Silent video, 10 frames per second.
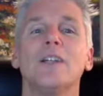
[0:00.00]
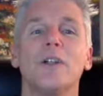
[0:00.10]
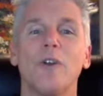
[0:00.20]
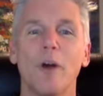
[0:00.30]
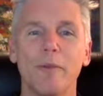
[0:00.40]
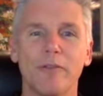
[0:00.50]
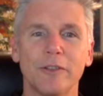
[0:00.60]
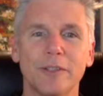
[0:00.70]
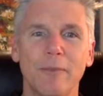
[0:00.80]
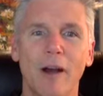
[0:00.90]
Lenormand
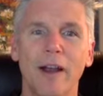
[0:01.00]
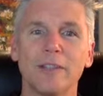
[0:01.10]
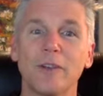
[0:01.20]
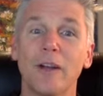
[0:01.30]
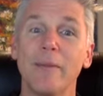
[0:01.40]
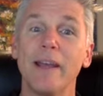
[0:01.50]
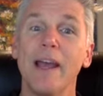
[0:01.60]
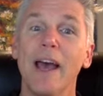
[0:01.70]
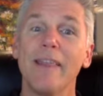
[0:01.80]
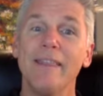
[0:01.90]
for tomorrow is going to
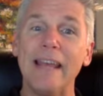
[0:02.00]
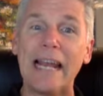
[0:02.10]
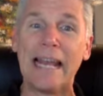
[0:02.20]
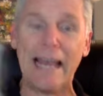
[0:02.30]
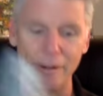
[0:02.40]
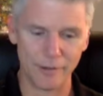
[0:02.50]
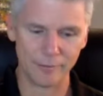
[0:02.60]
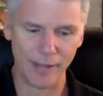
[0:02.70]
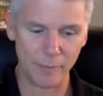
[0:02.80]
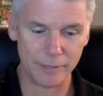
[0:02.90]
be the
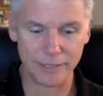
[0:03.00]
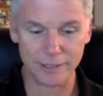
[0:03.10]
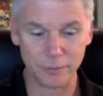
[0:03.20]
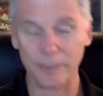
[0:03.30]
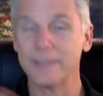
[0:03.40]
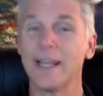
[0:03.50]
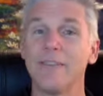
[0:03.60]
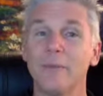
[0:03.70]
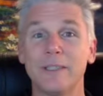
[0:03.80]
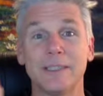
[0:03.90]
letter, and which is
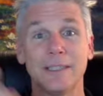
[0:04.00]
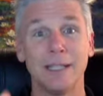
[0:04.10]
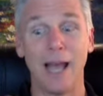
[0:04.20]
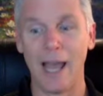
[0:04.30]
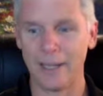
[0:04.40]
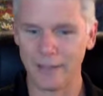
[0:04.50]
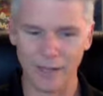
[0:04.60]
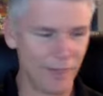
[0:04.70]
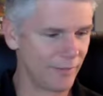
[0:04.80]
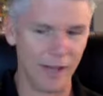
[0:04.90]
27, which is a nine,
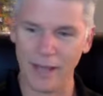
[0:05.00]
another